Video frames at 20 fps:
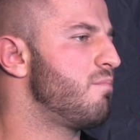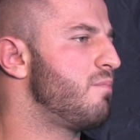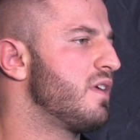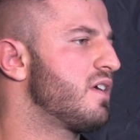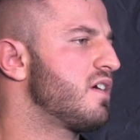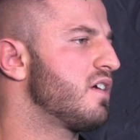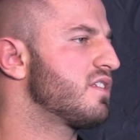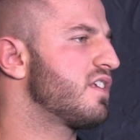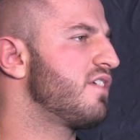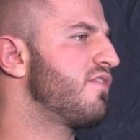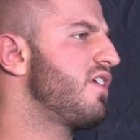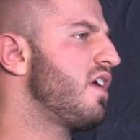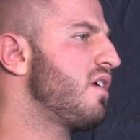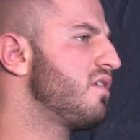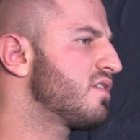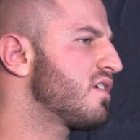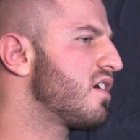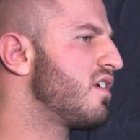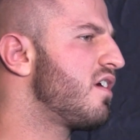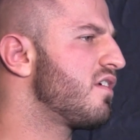Because if
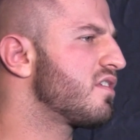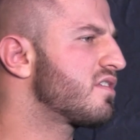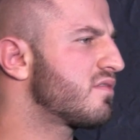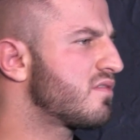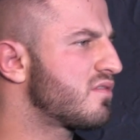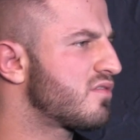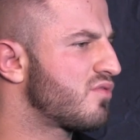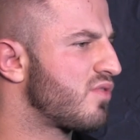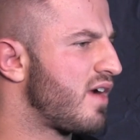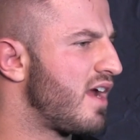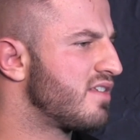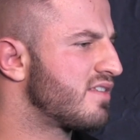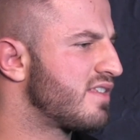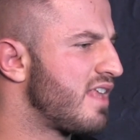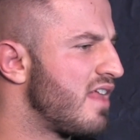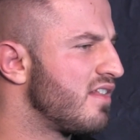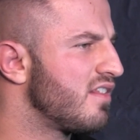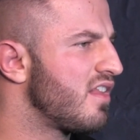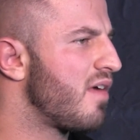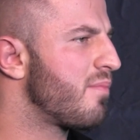he's gonna try
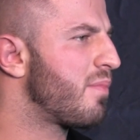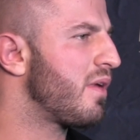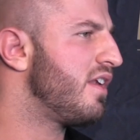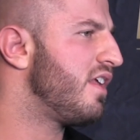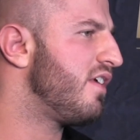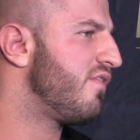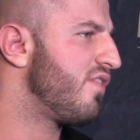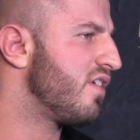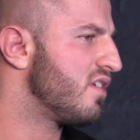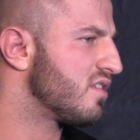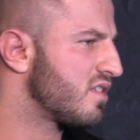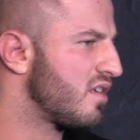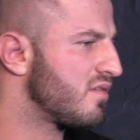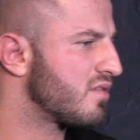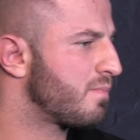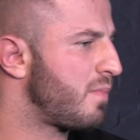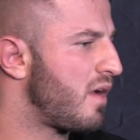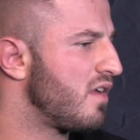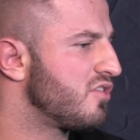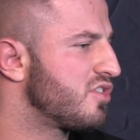stand up and he feels
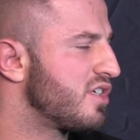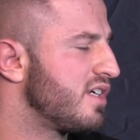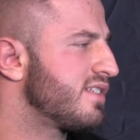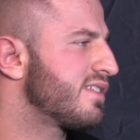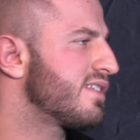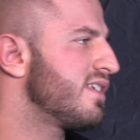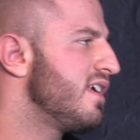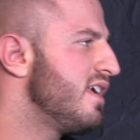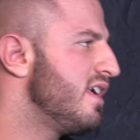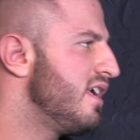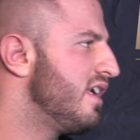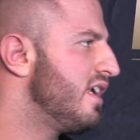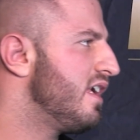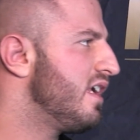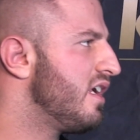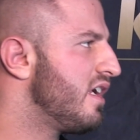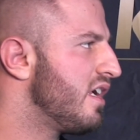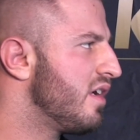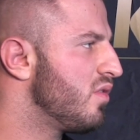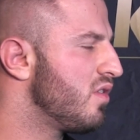some punches,
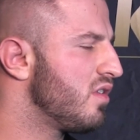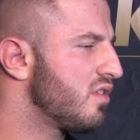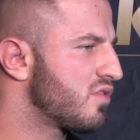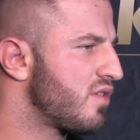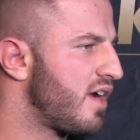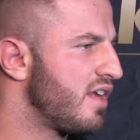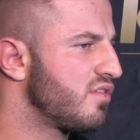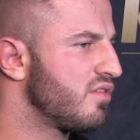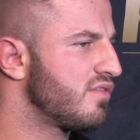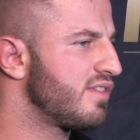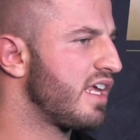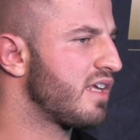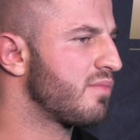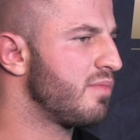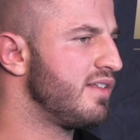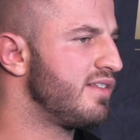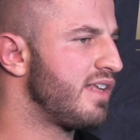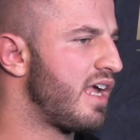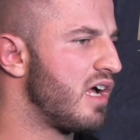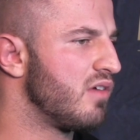he will try to take
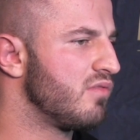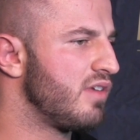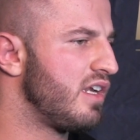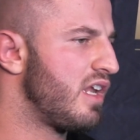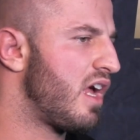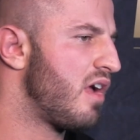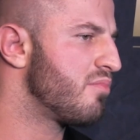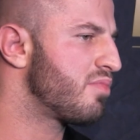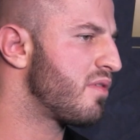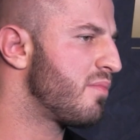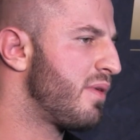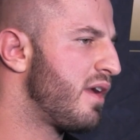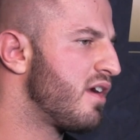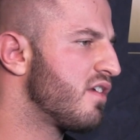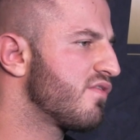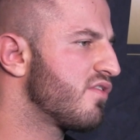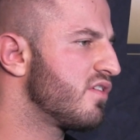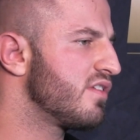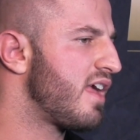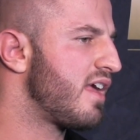me down, and I'm
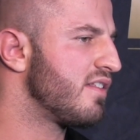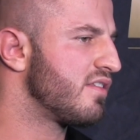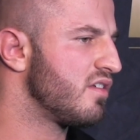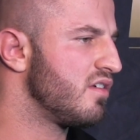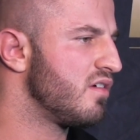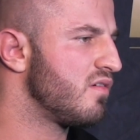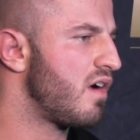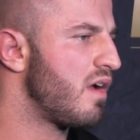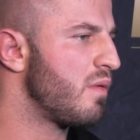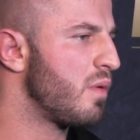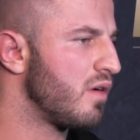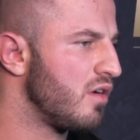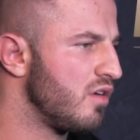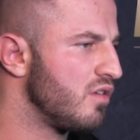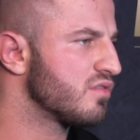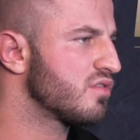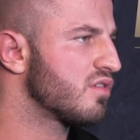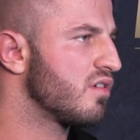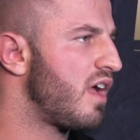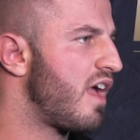prepared for that, you know. I will
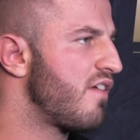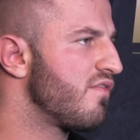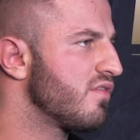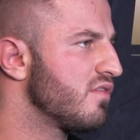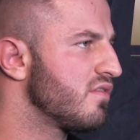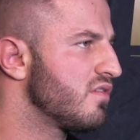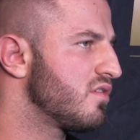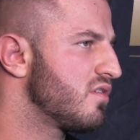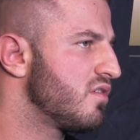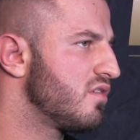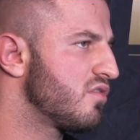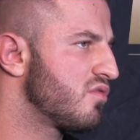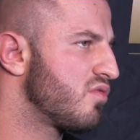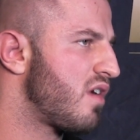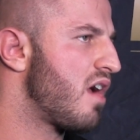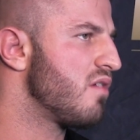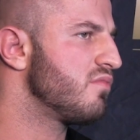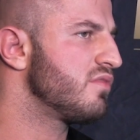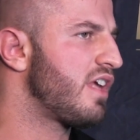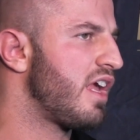also have a good
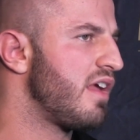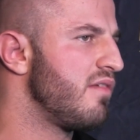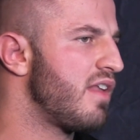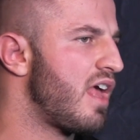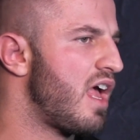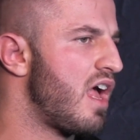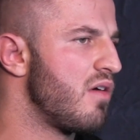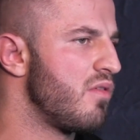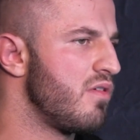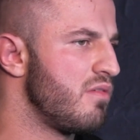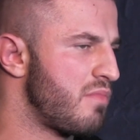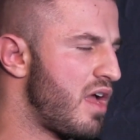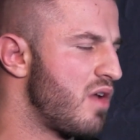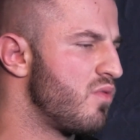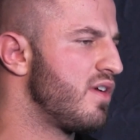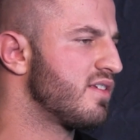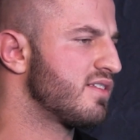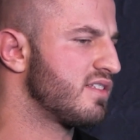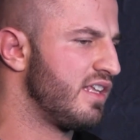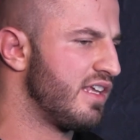ground game now, and my
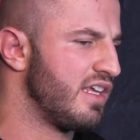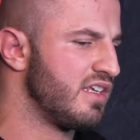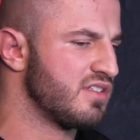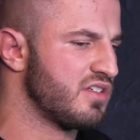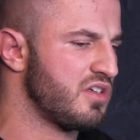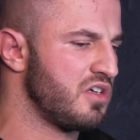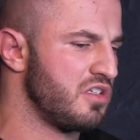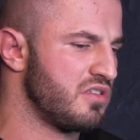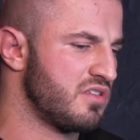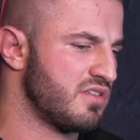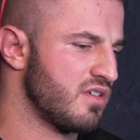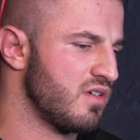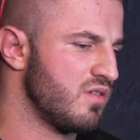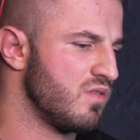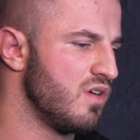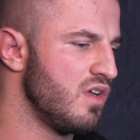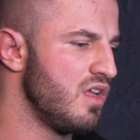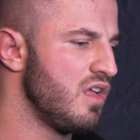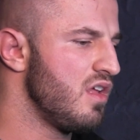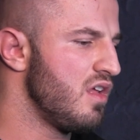wrestling is good,
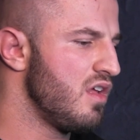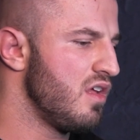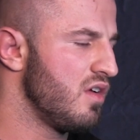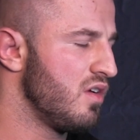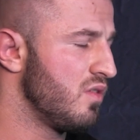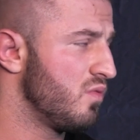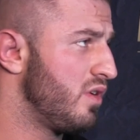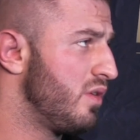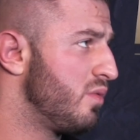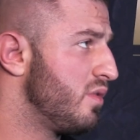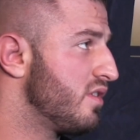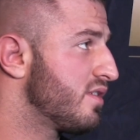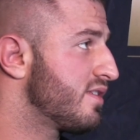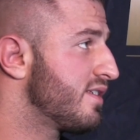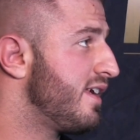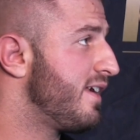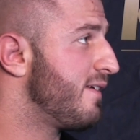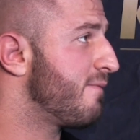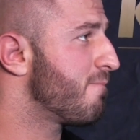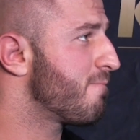so we will
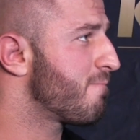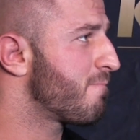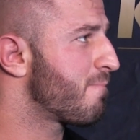see.